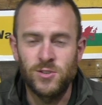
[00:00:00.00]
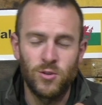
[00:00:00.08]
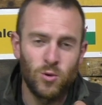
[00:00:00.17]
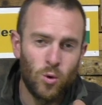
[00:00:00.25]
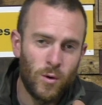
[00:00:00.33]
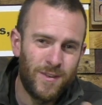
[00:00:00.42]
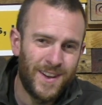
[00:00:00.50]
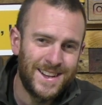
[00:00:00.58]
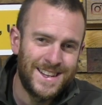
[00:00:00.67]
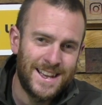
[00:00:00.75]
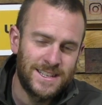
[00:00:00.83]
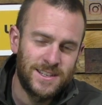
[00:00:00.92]
going to go
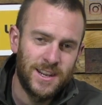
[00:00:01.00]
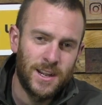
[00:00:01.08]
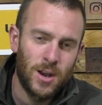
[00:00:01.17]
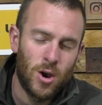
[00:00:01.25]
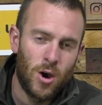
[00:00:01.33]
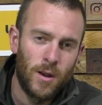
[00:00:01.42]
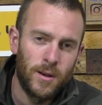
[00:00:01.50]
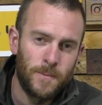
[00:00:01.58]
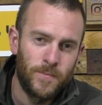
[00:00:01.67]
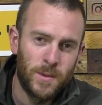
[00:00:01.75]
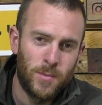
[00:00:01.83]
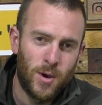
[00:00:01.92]
fantastic on
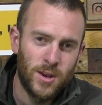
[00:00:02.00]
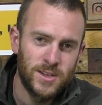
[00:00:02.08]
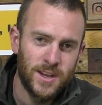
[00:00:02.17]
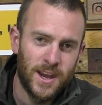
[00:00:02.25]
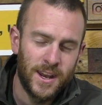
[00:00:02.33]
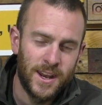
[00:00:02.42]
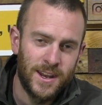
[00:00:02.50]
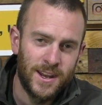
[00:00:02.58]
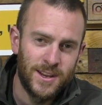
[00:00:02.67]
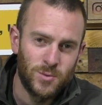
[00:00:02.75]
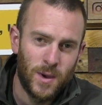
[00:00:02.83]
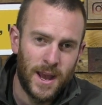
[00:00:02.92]
the polystyrene
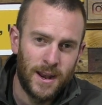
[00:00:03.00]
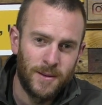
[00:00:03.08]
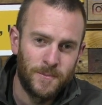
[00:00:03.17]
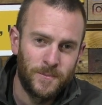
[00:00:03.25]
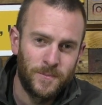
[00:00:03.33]
as well.